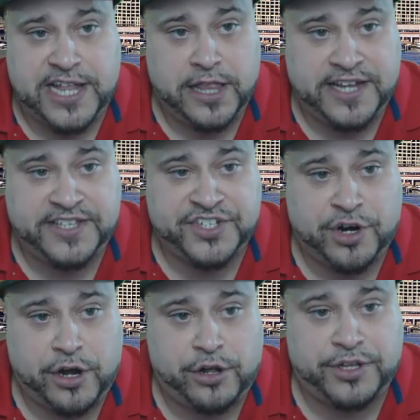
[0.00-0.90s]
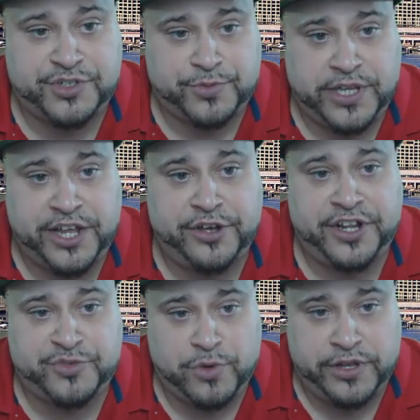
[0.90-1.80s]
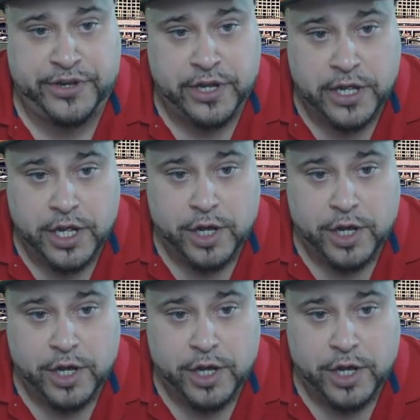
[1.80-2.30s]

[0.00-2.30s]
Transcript: I like this article. It's really good. It's really